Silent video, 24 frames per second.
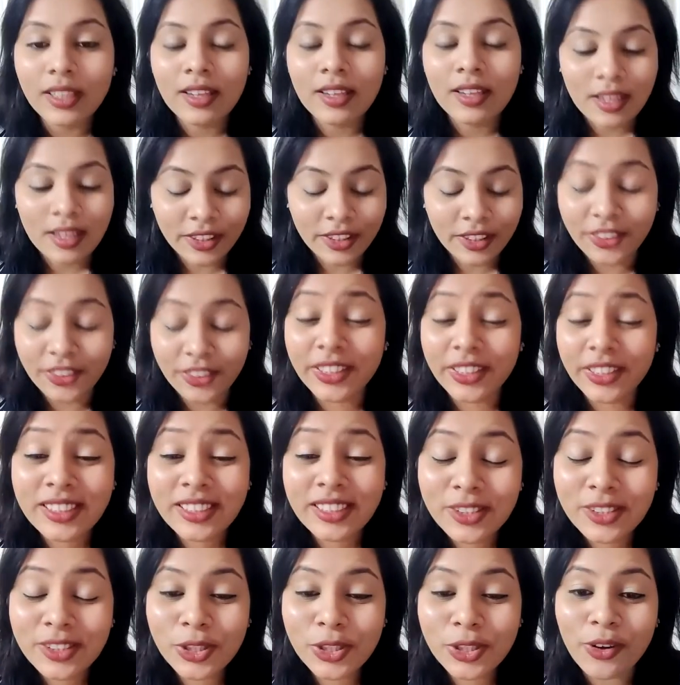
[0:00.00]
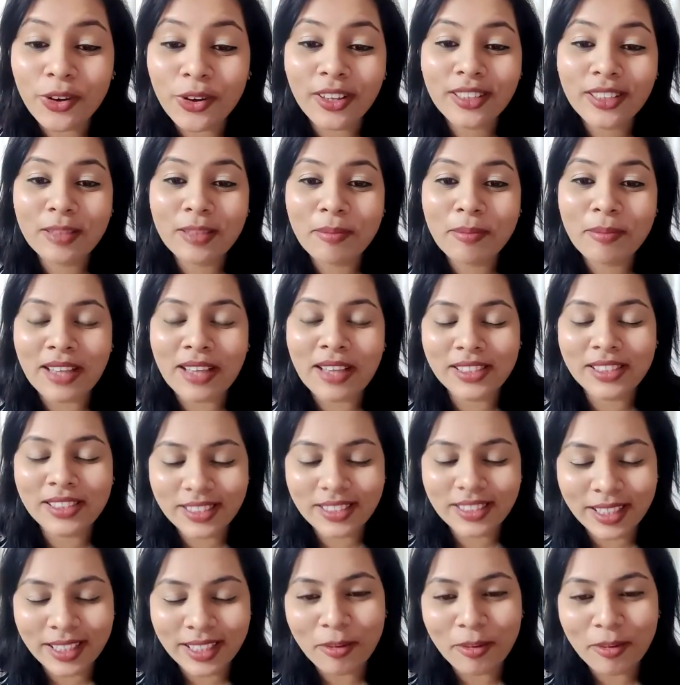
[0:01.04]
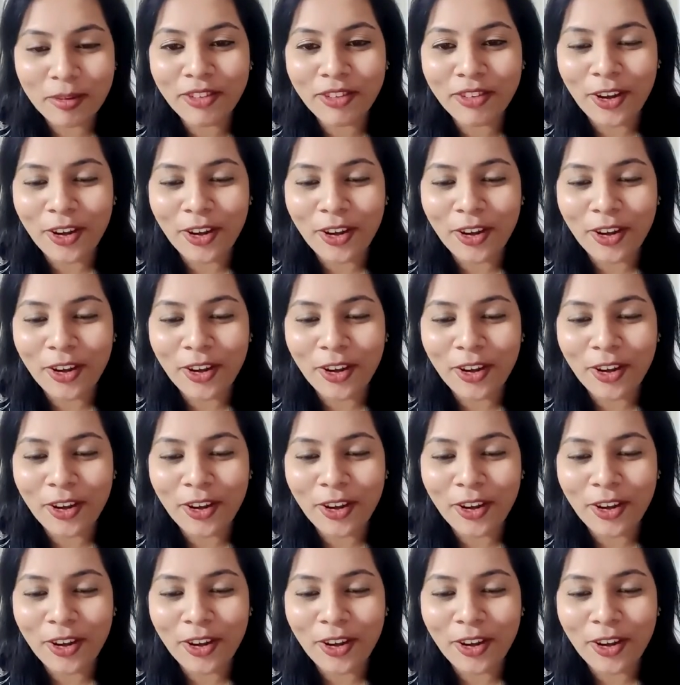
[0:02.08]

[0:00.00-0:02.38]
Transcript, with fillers: Greetings to you all in the matchless name of our Lord